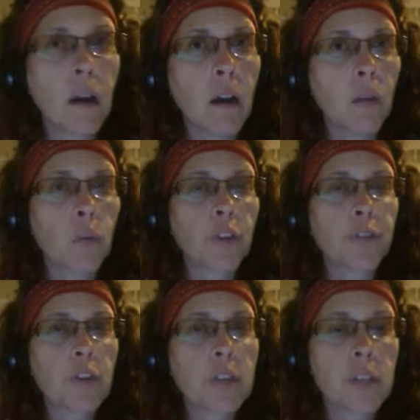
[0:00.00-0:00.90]
were the
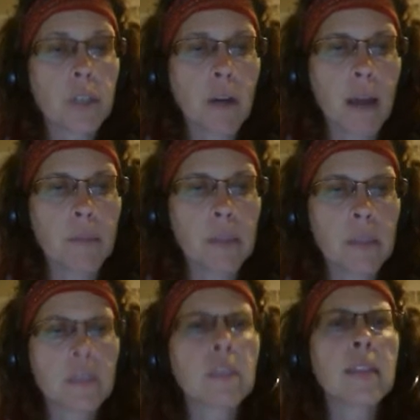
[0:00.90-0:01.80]
first to describe
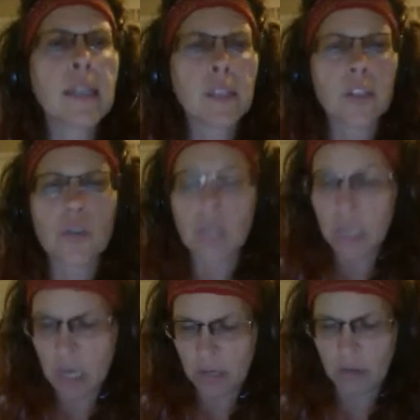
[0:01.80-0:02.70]
this. The date that you
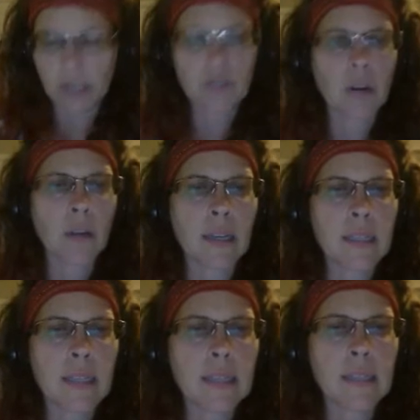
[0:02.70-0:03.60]
see on your lecture outline
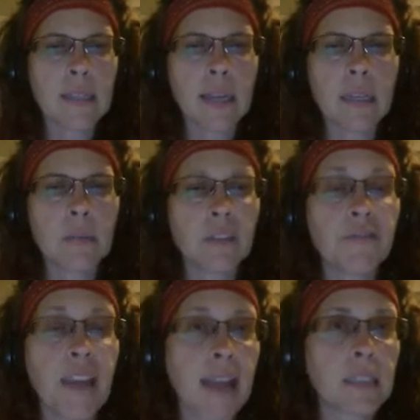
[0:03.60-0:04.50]
is 1990, but in
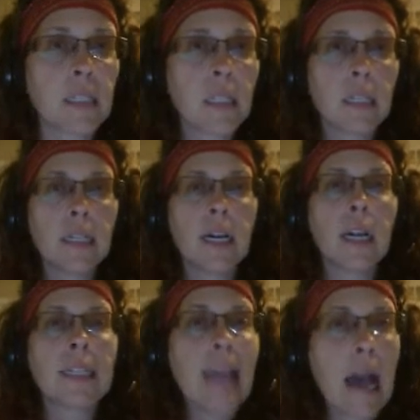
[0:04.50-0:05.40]
fact,
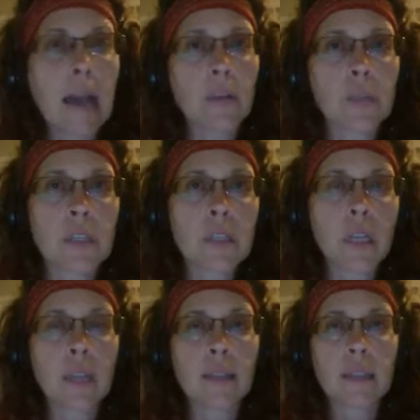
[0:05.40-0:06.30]
Locke was
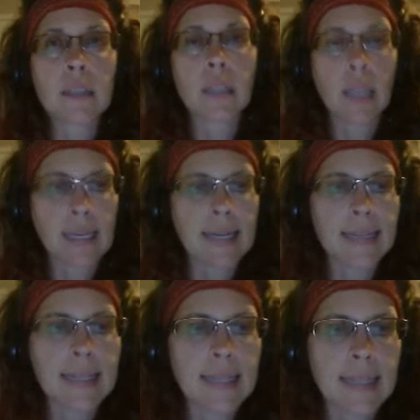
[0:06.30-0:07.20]
studying this in the late
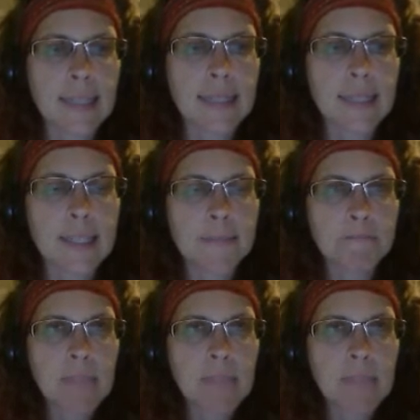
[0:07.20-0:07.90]
1960s.